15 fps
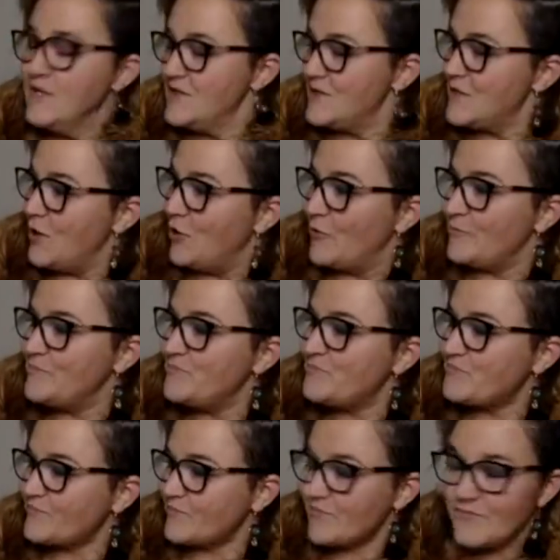So
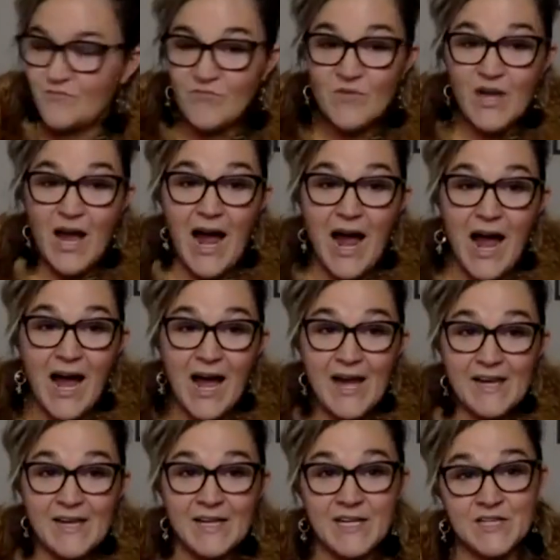
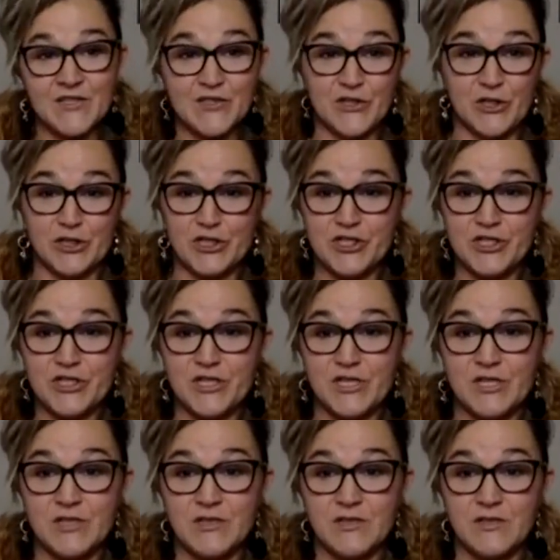I
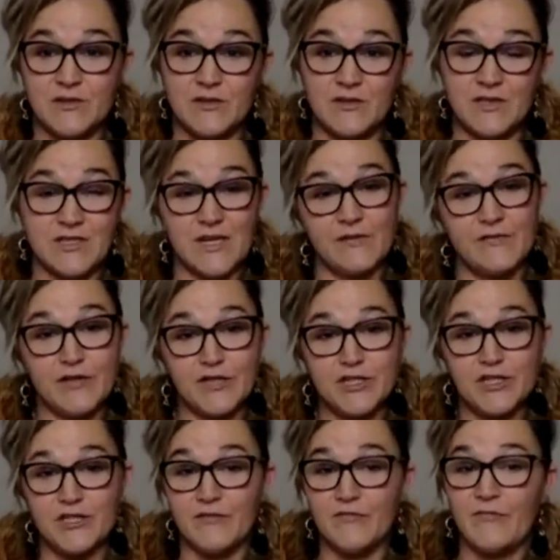searched the
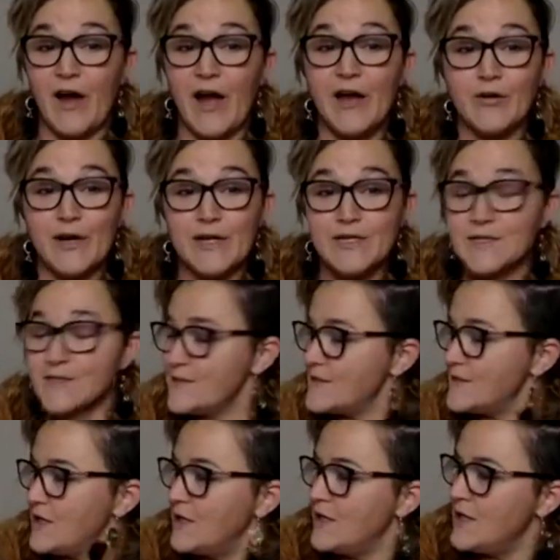definition of virus.
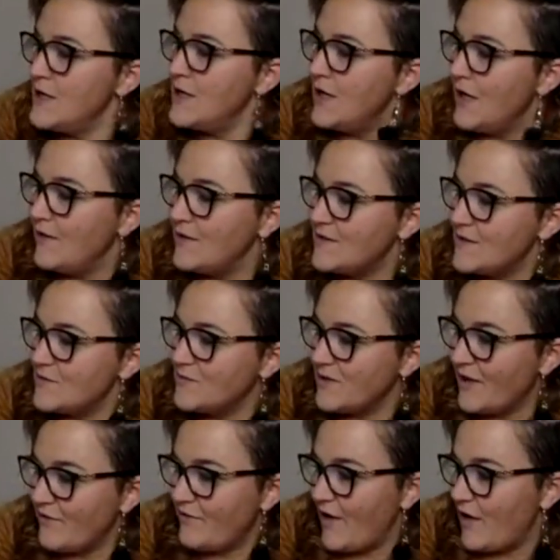And this is
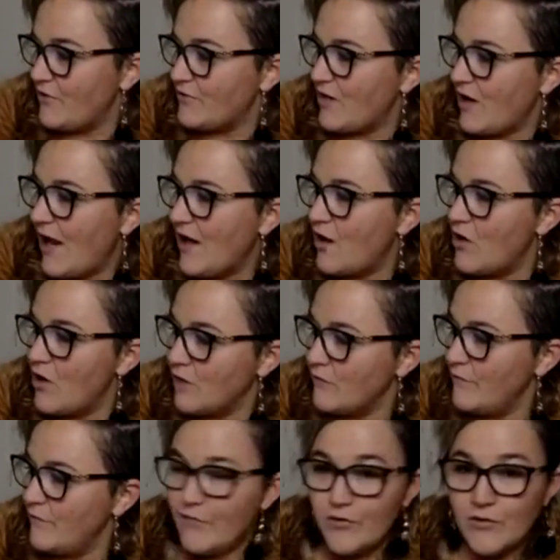what I found. A
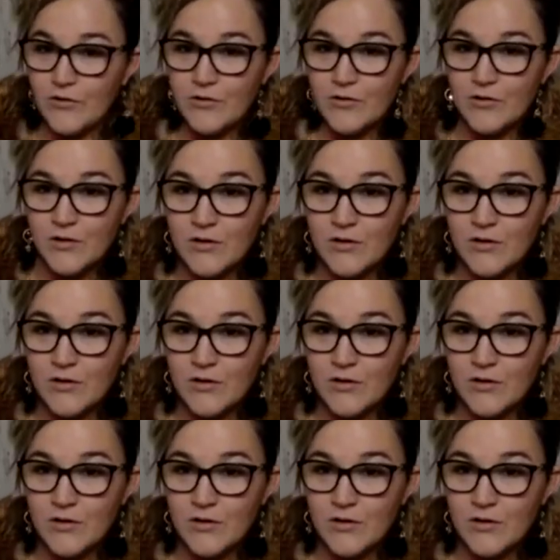harmful